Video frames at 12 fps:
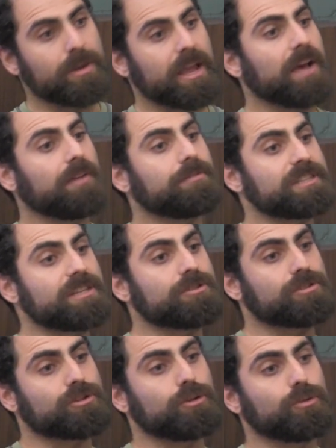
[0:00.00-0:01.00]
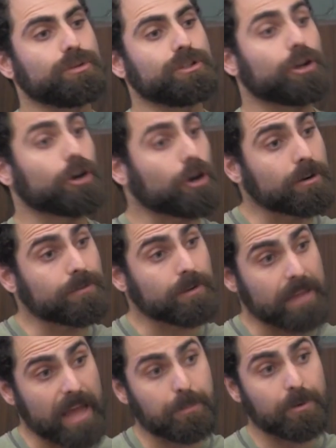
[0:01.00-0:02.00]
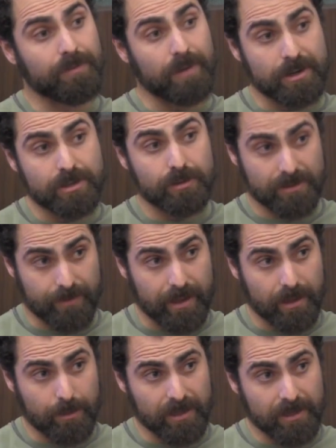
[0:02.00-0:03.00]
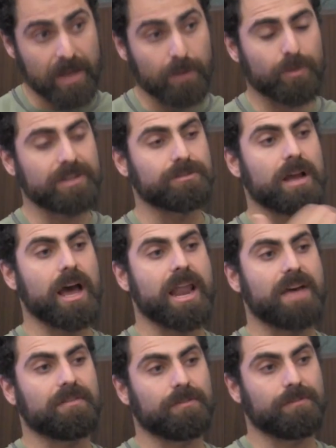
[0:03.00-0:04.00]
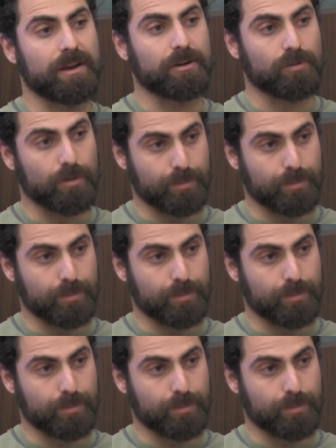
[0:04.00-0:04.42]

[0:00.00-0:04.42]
We have teachers who yearn for that professional development, and we do not have a federal